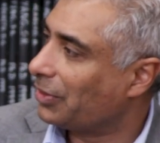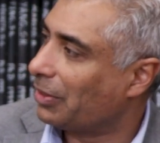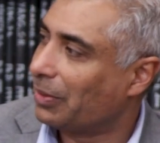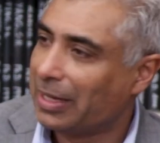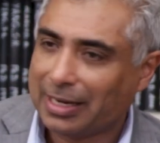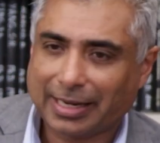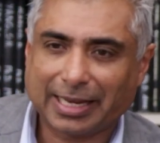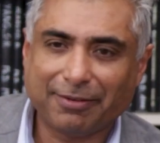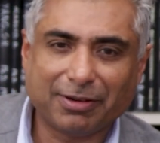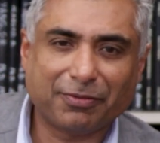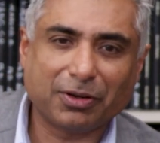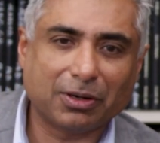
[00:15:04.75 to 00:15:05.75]
So like,
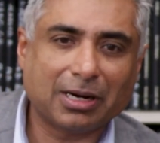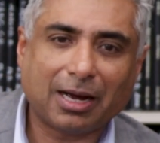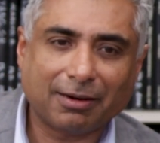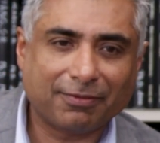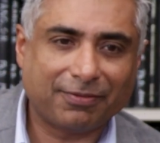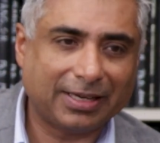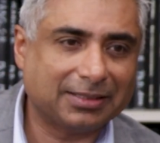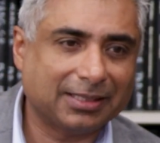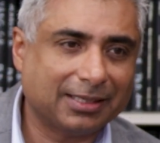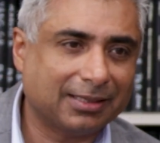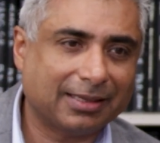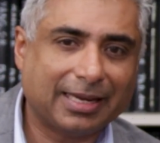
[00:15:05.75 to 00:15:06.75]
even if you're not facing